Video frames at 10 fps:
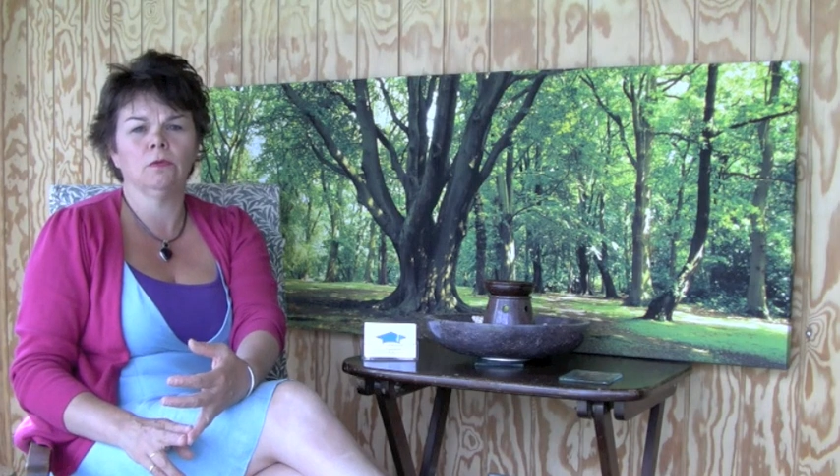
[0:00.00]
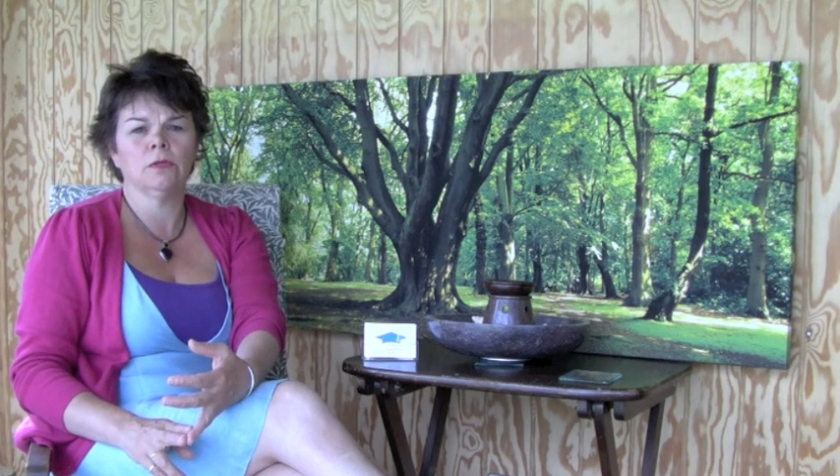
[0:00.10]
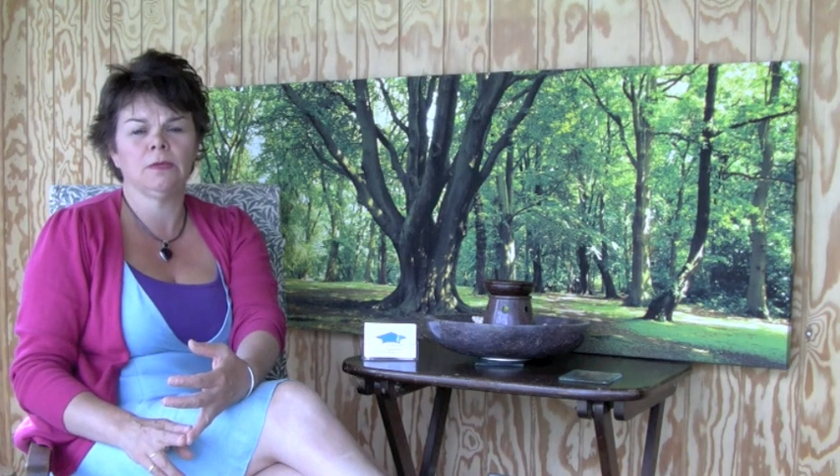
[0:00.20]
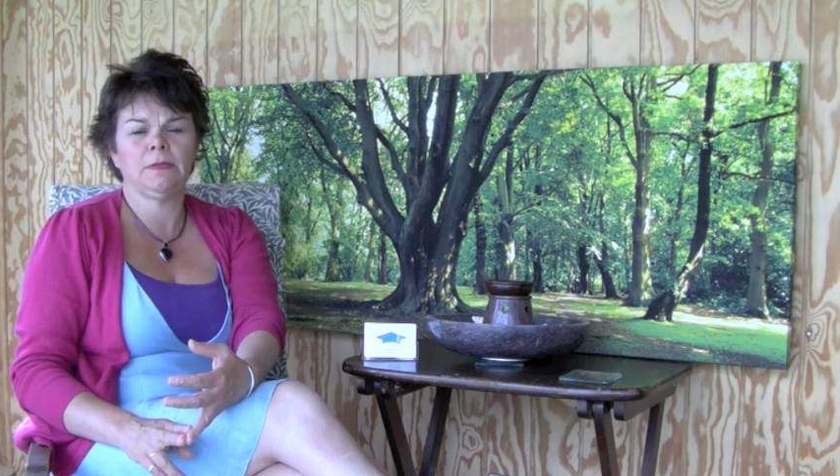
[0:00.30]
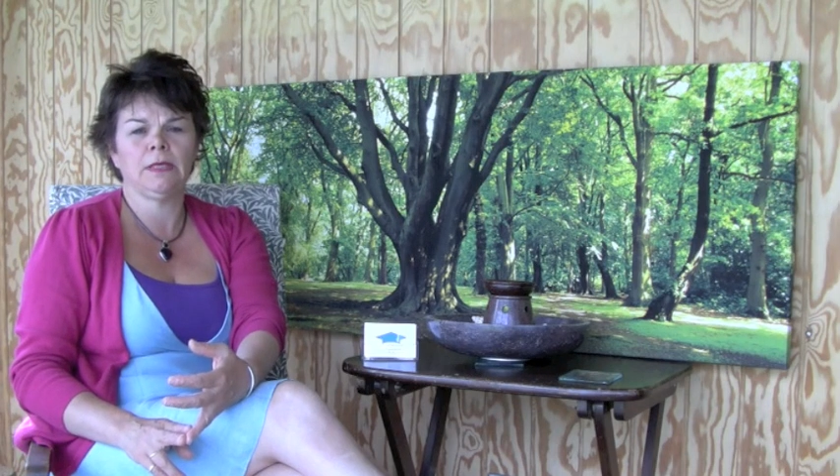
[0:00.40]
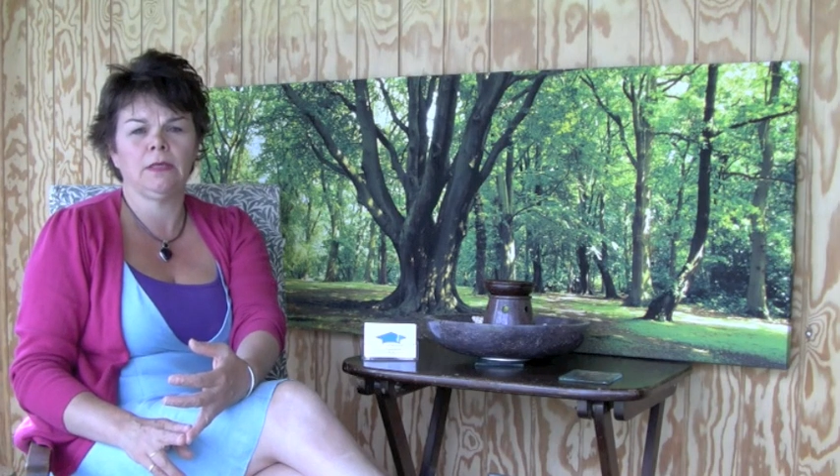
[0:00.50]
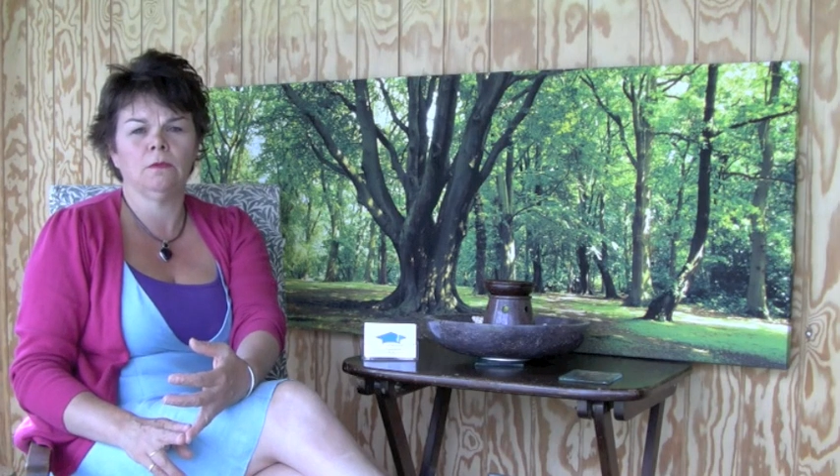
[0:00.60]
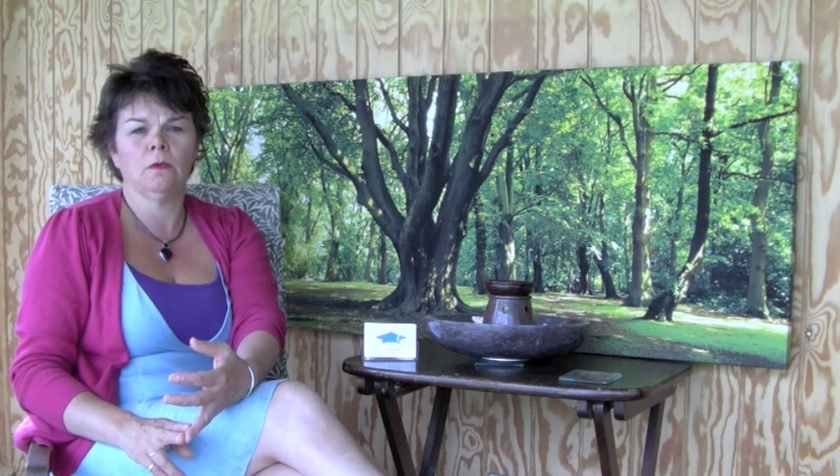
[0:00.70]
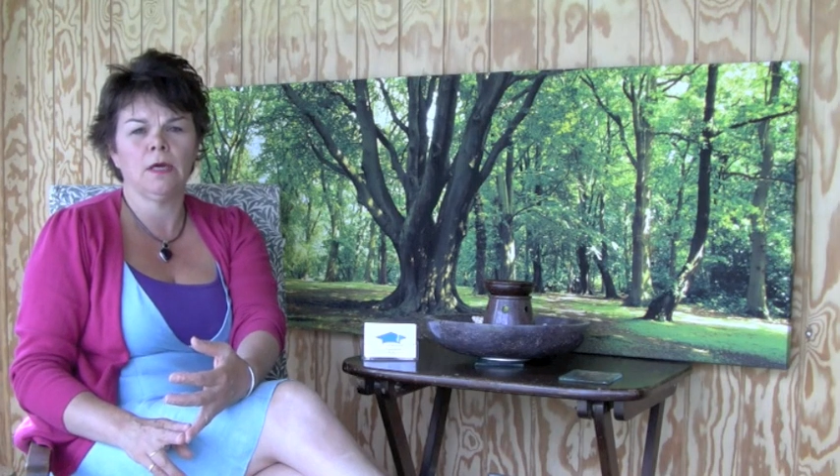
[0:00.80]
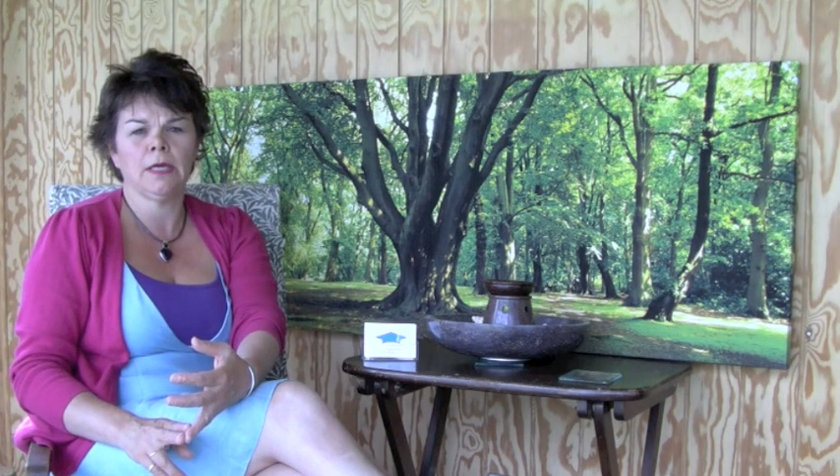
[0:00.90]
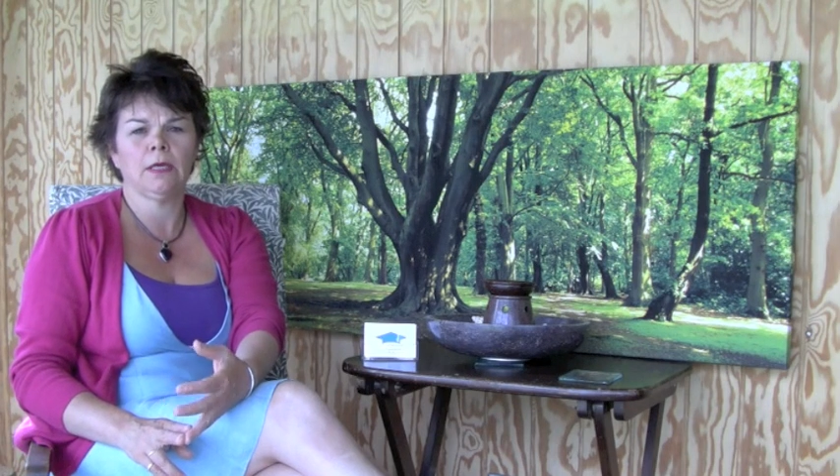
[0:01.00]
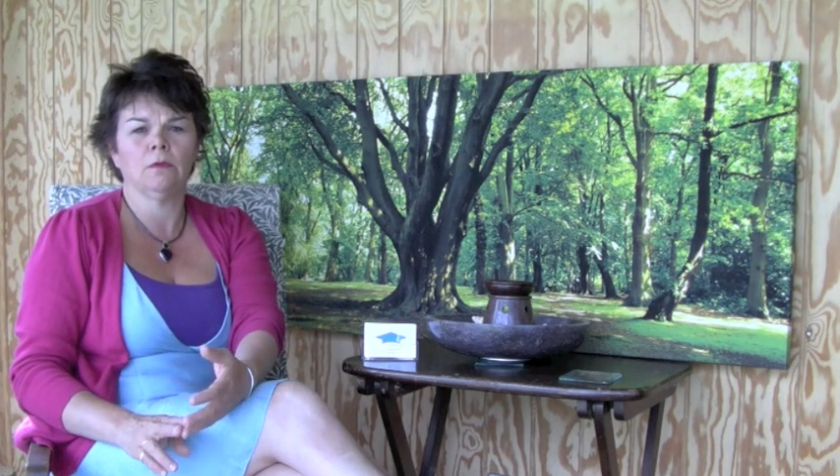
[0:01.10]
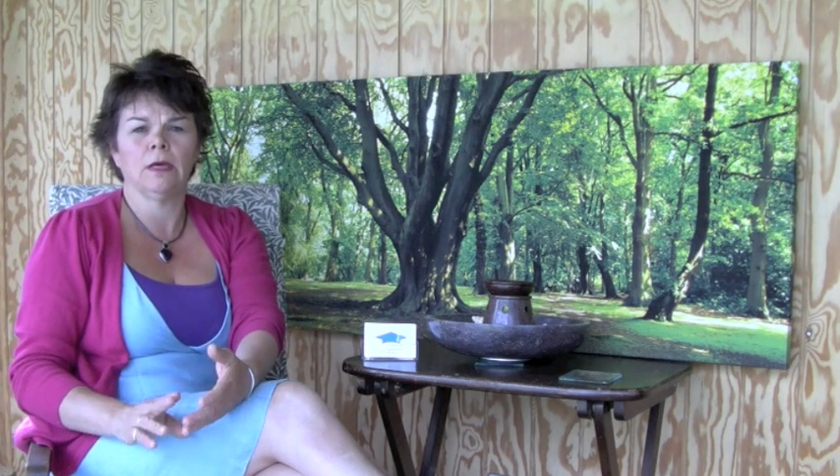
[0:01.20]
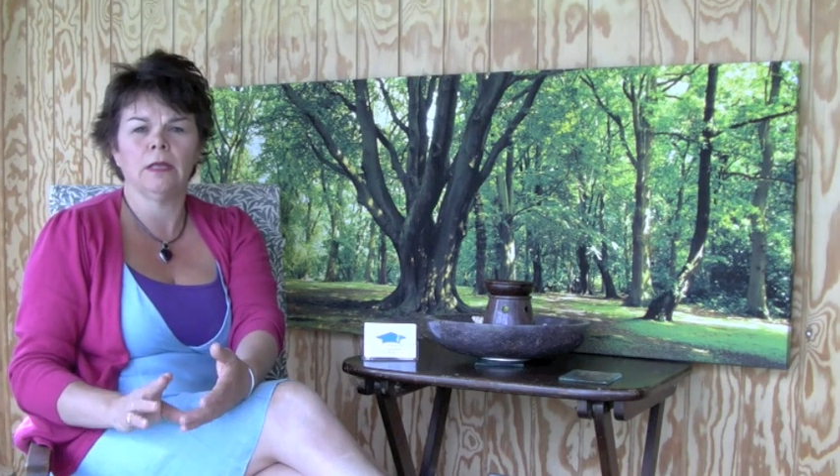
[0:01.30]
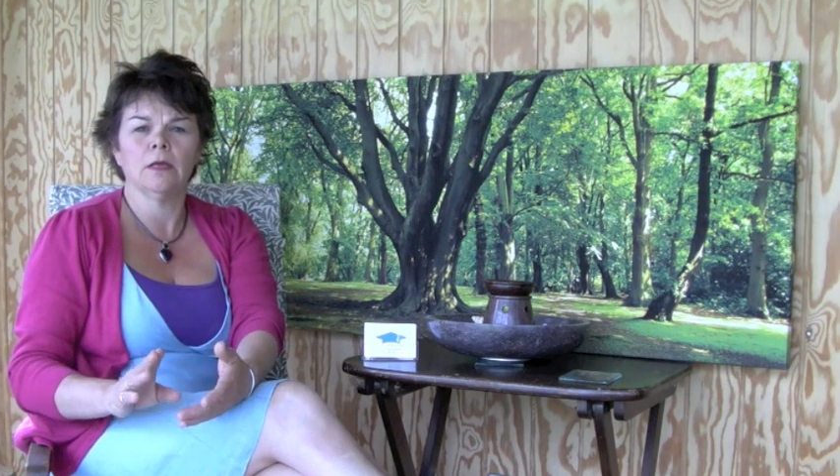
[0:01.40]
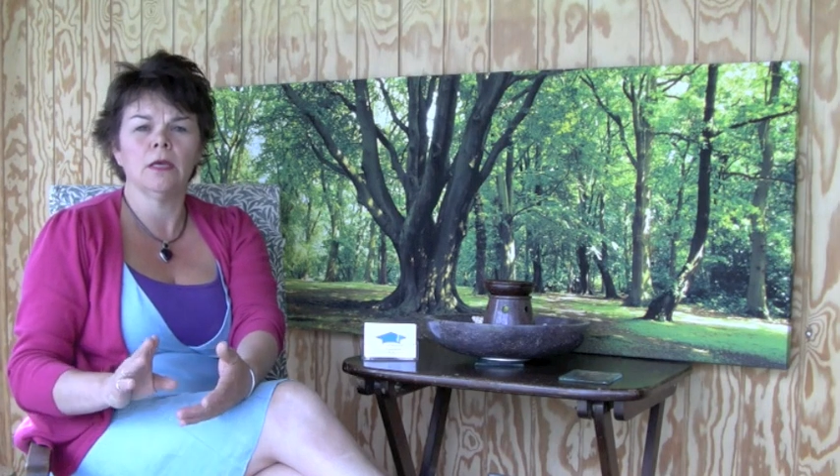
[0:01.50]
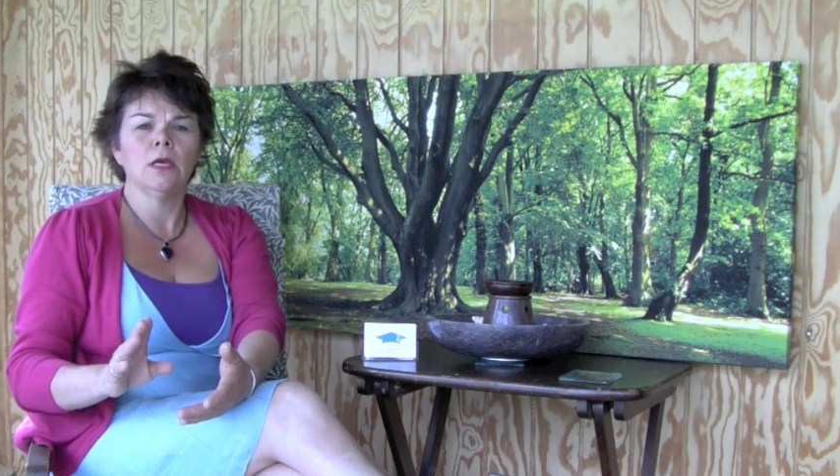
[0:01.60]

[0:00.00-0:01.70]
want to be working with,